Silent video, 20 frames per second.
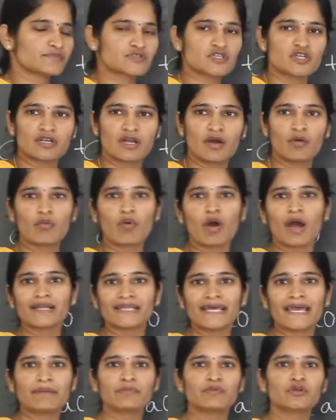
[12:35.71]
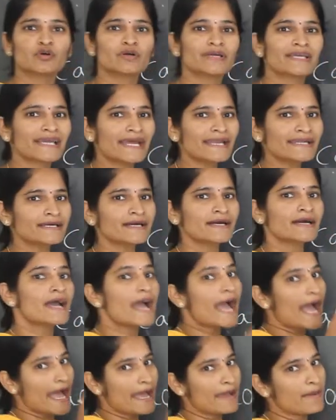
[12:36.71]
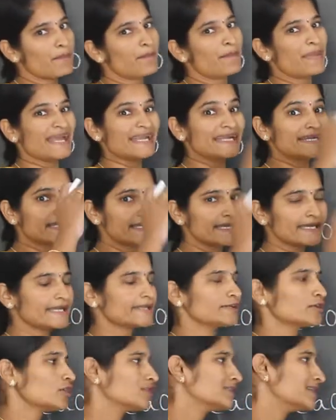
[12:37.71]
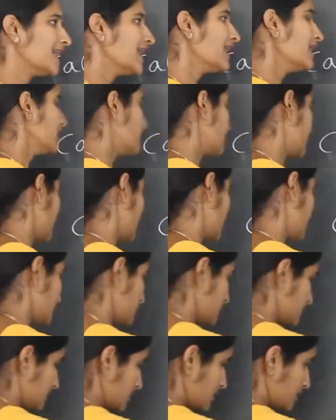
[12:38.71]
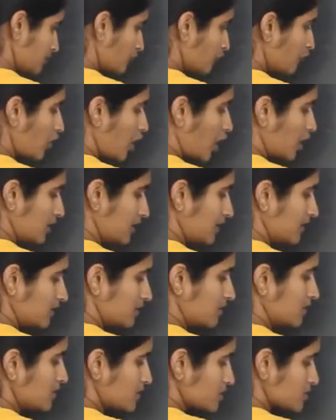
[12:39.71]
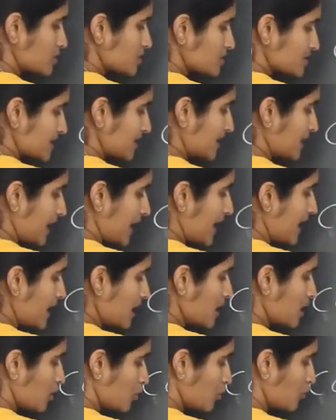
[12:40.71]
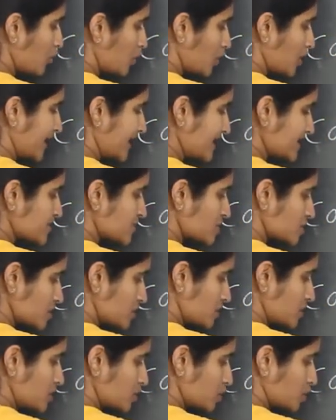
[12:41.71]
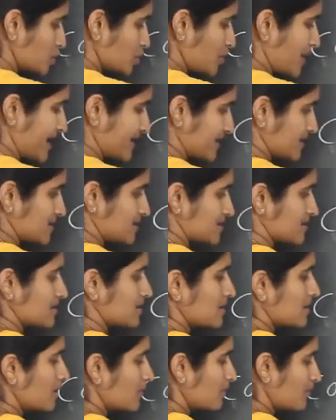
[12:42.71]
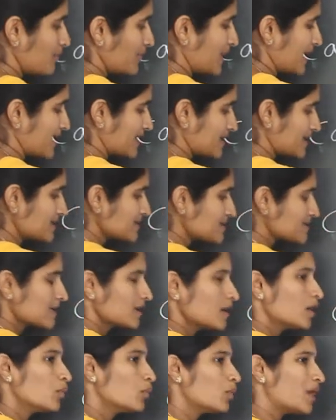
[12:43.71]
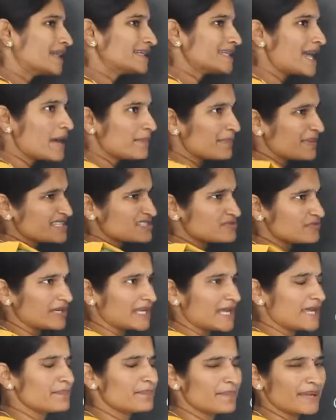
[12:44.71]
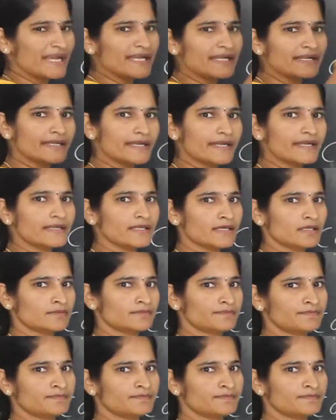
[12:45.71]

So now what I am doing it? I am painting it on the wall. So CaOH twice plus what happens when I paint it?